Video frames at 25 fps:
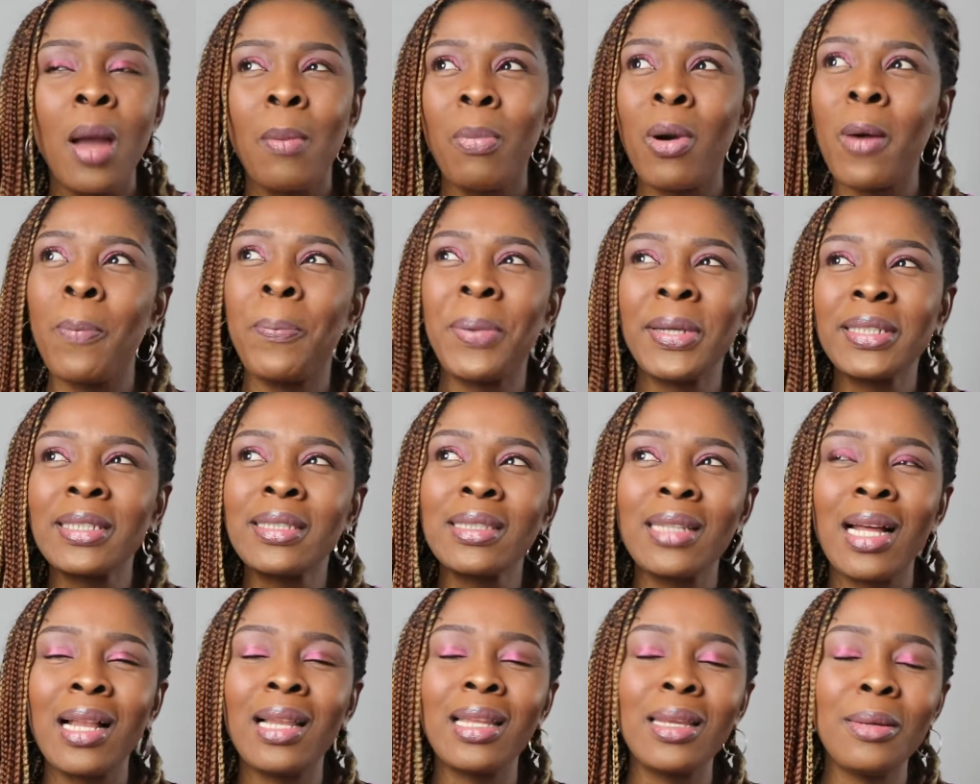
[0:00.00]
But
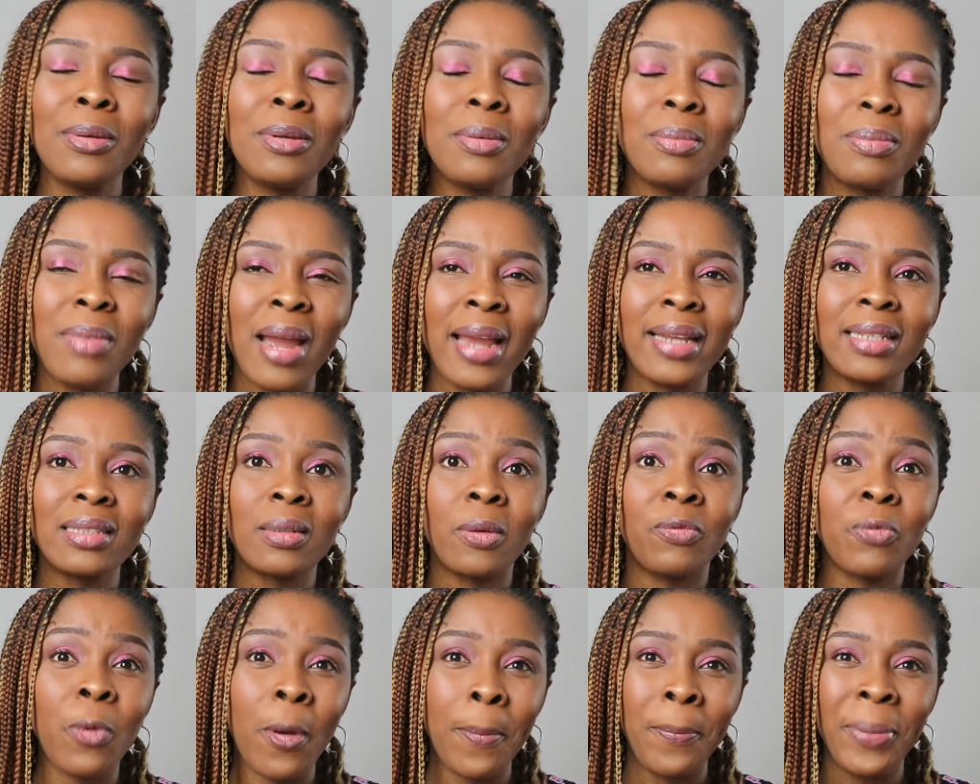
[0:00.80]
personally,
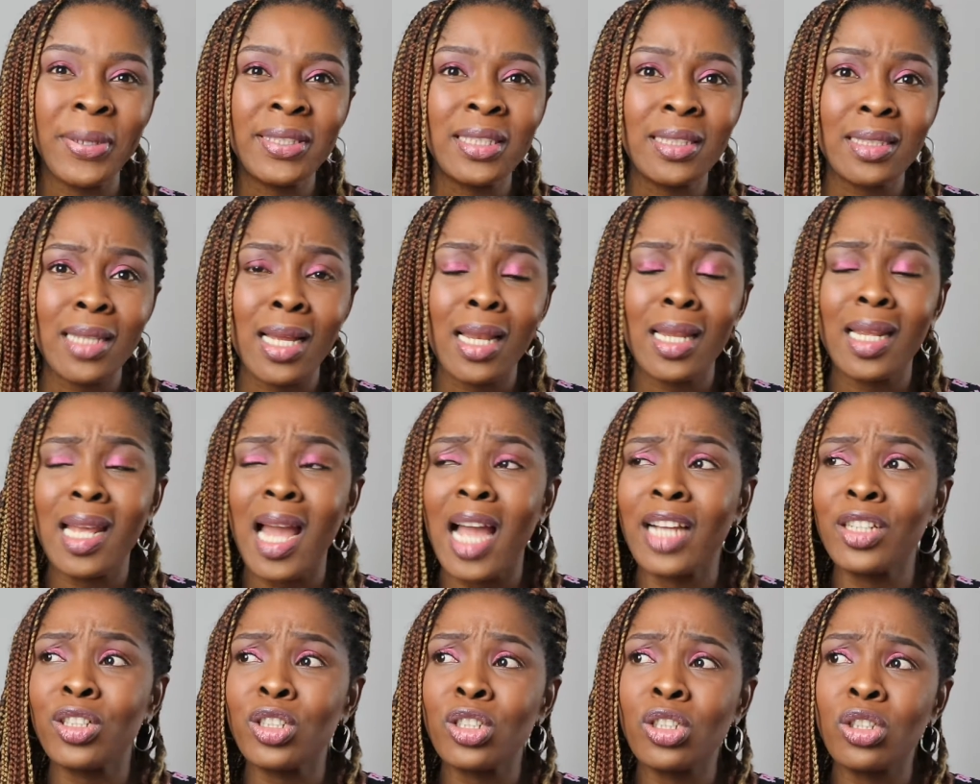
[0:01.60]

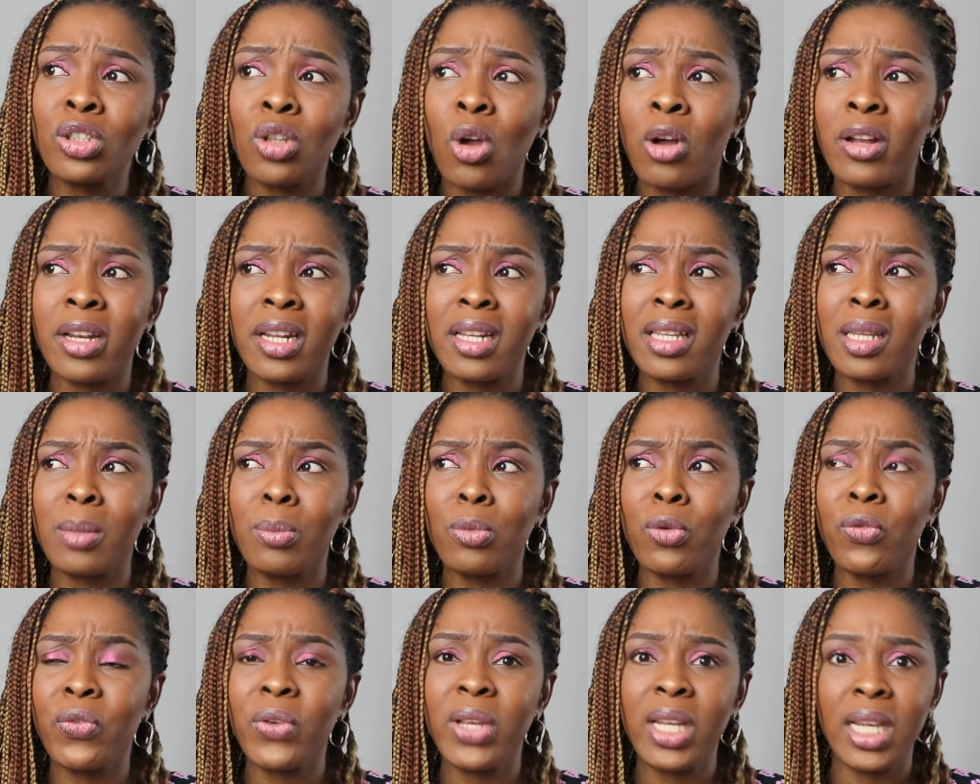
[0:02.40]
I just thought in the
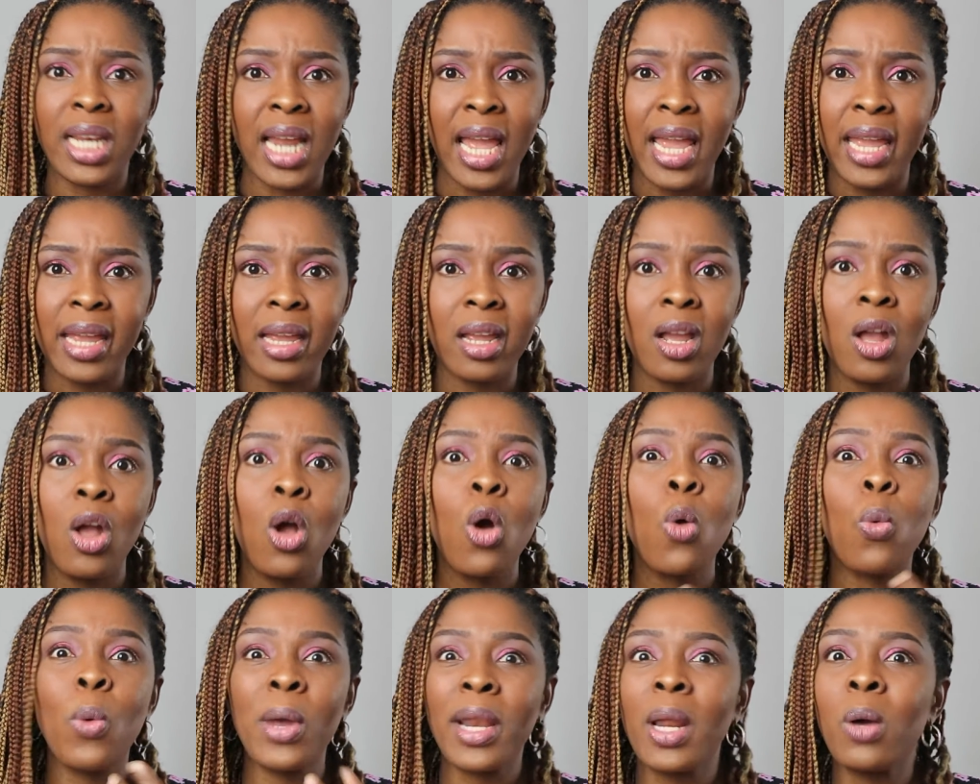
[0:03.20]
movie, like
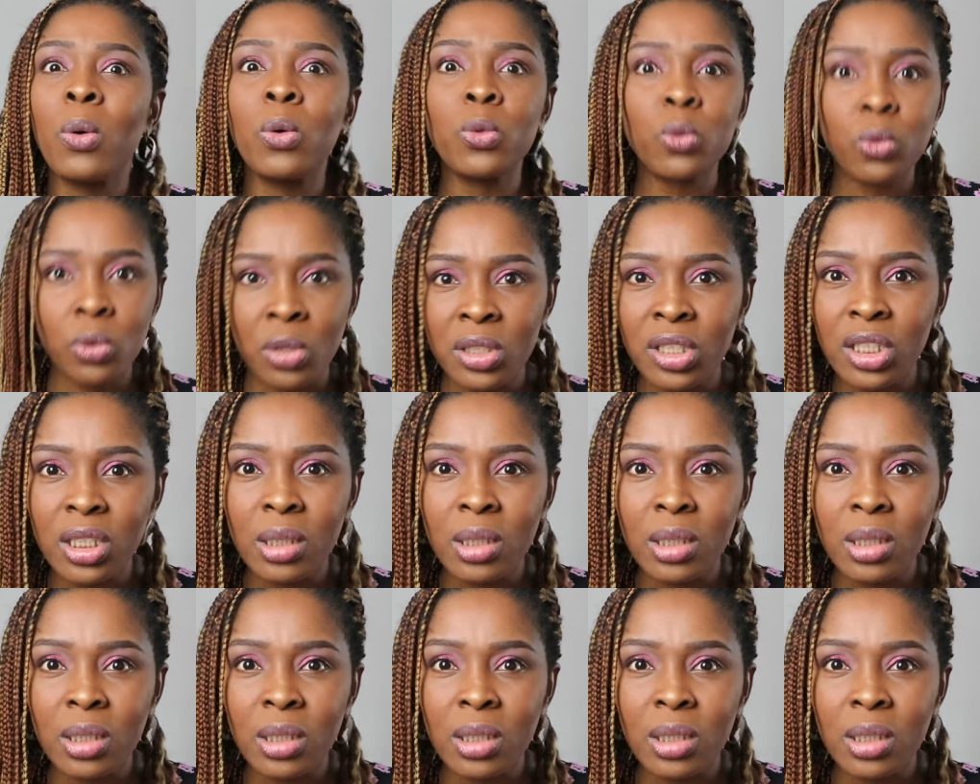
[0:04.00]
when I was watching